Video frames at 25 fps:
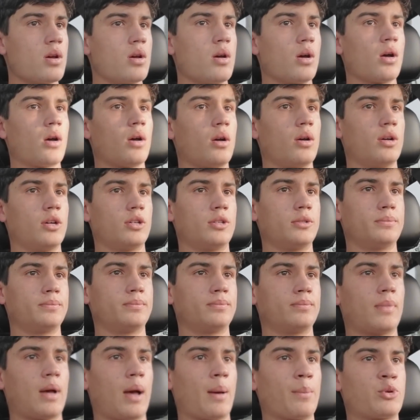
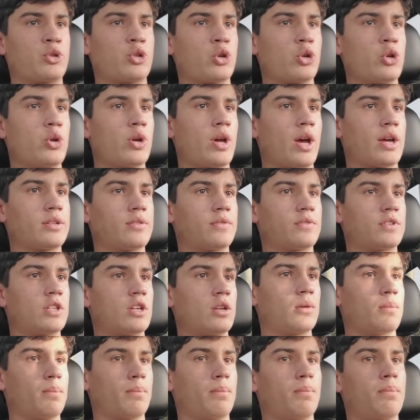I'm sure you guys have
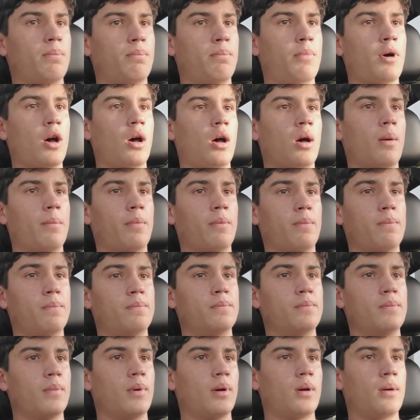seen Bob,
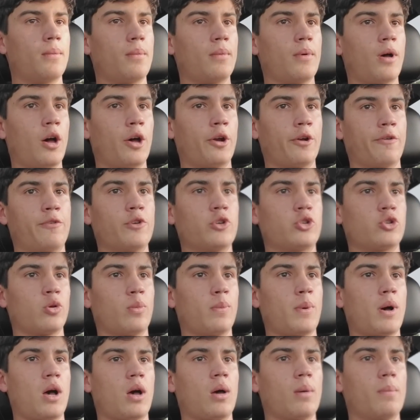unofficial
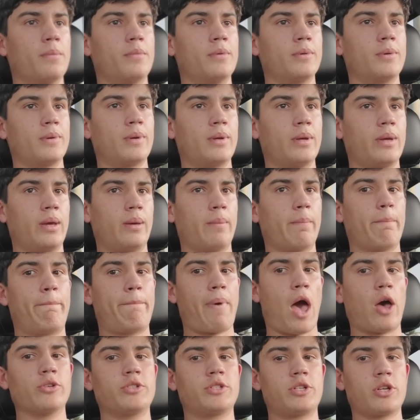Bob, him
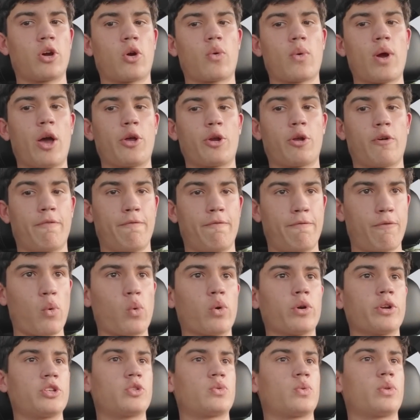bouncing around on
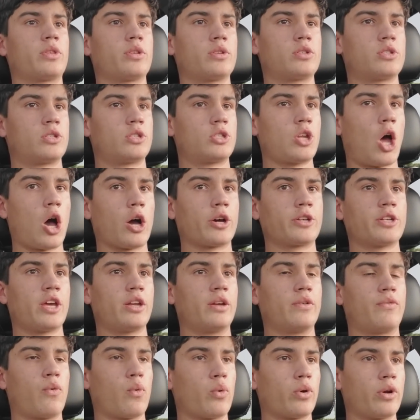40s with his stock
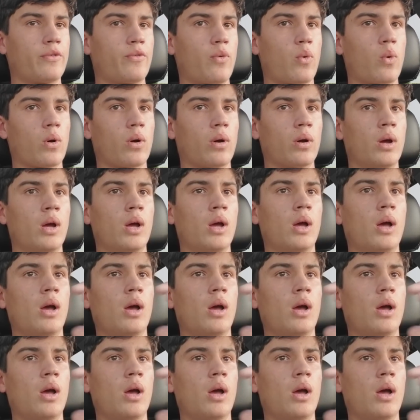Dana 44.